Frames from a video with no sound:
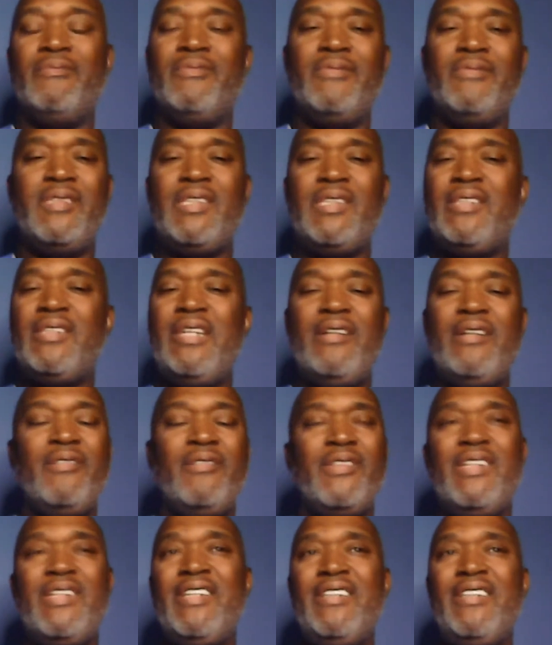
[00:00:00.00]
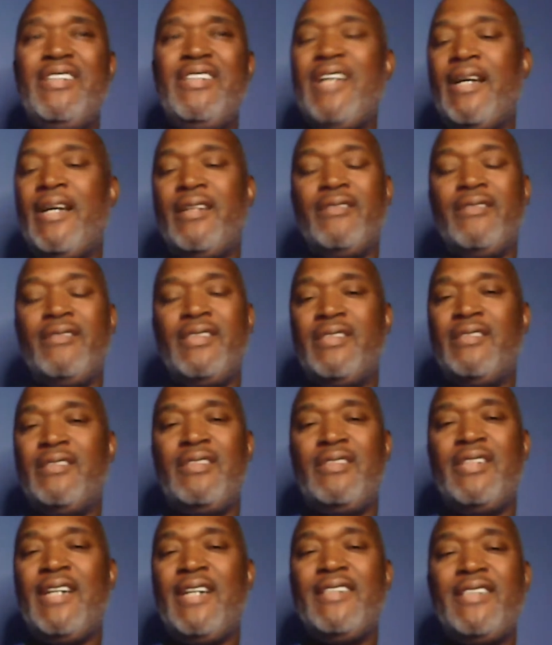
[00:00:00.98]
Sometimes you
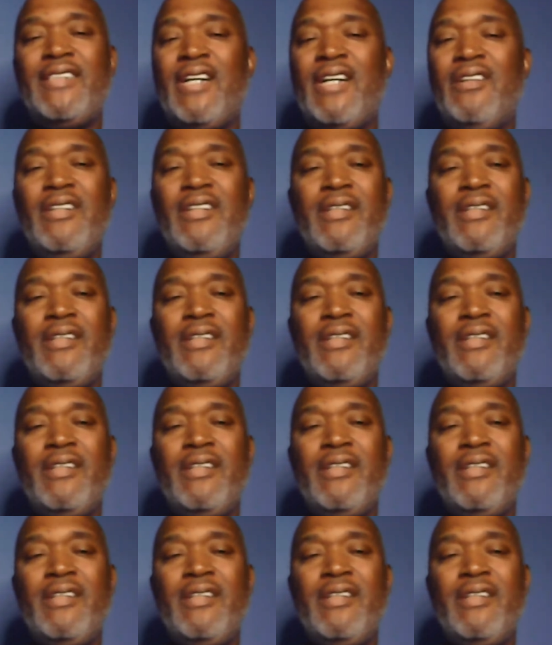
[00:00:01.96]
gotta start